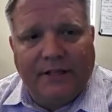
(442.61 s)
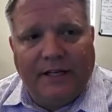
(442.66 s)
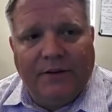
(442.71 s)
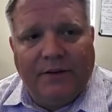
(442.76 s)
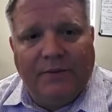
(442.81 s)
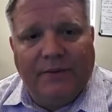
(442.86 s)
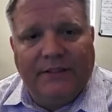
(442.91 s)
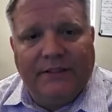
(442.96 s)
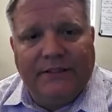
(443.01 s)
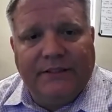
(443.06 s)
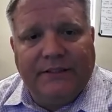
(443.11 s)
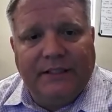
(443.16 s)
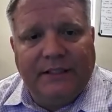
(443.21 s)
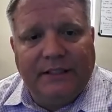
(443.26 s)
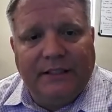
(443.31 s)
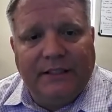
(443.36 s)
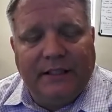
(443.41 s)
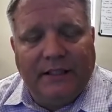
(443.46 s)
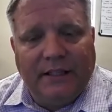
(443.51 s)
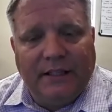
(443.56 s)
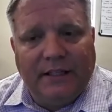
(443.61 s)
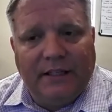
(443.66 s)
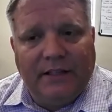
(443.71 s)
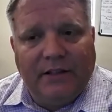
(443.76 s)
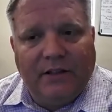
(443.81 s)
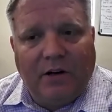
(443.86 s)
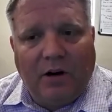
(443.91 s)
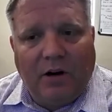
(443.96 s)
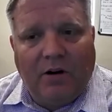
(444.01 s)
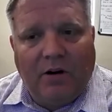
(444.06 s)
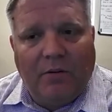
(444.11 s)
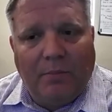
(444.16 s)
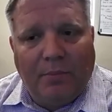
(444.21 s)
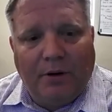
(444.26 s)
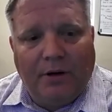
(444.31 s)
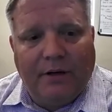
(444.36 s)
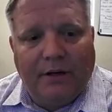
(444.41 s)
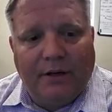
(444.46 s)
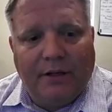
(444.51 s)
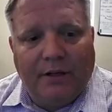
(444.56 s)
and it was sitting in Carl
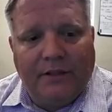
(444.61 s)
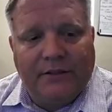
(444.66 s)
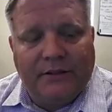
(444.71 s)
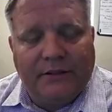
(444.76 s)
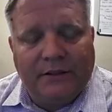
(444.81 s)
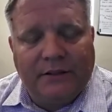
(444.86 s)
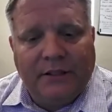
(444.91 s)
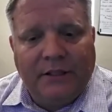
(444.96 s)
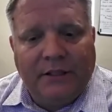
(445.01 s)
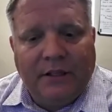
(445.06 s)
Berger's